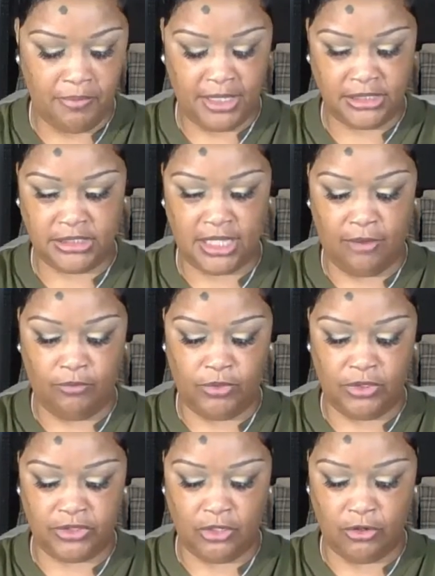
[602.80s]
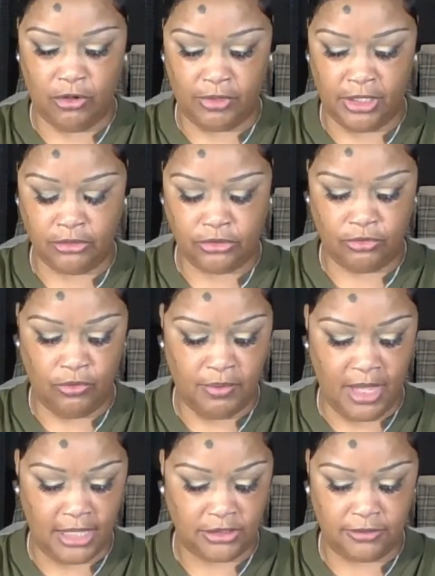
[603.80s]
going to mix that with the L'Oreal True
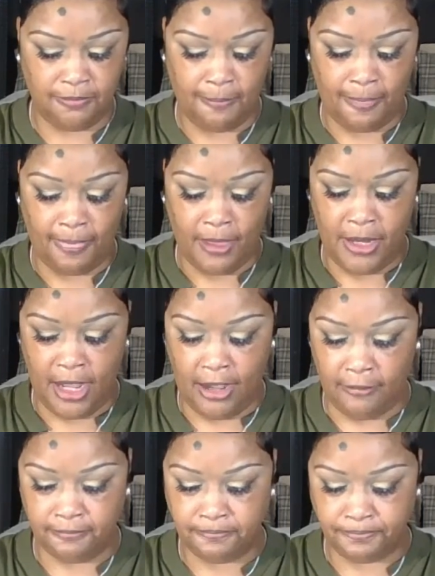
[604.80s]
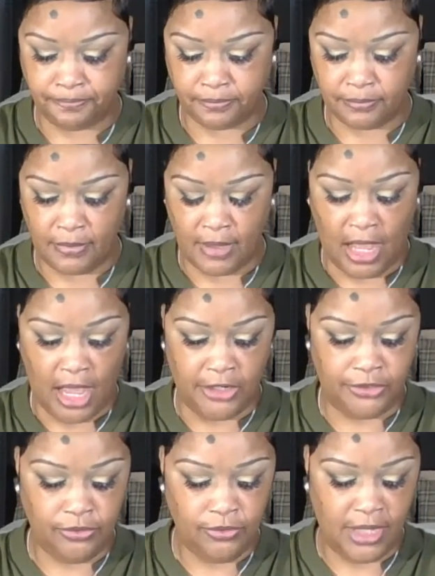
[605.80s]
Match. Now I
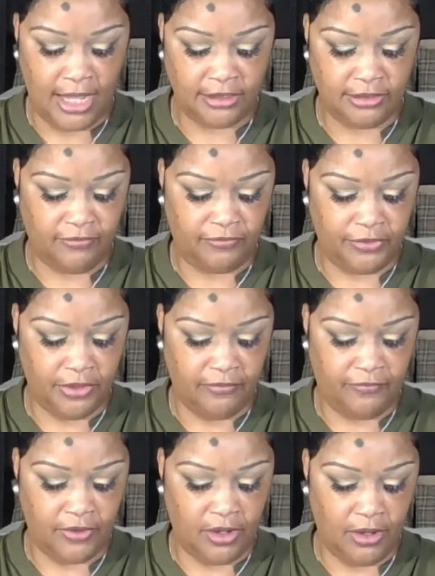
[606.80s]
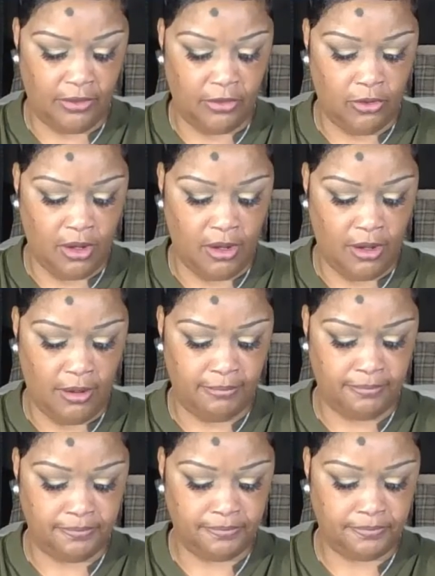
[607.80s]
do like the
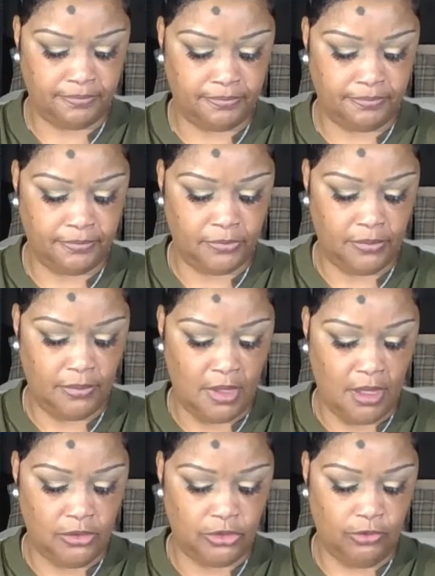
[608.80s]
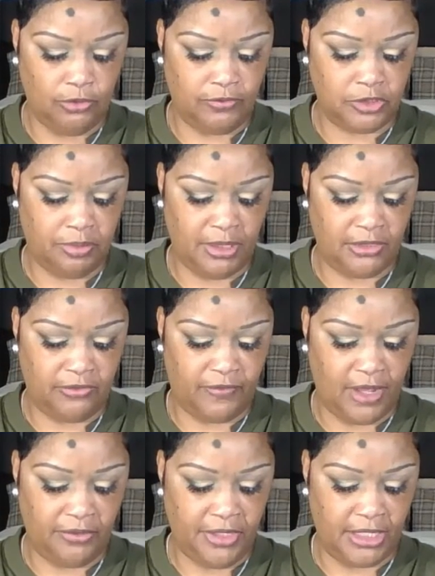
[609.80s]
Juvia's Place
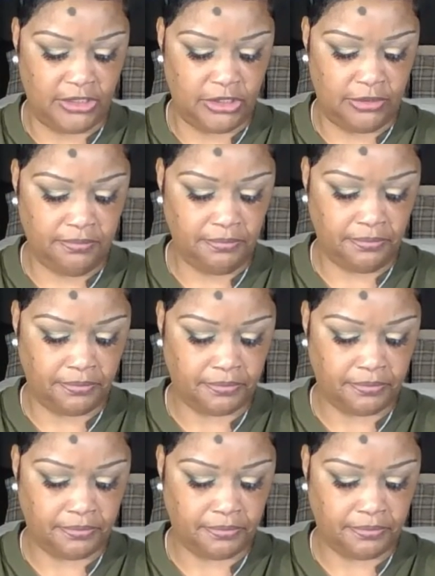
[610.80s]
foundation.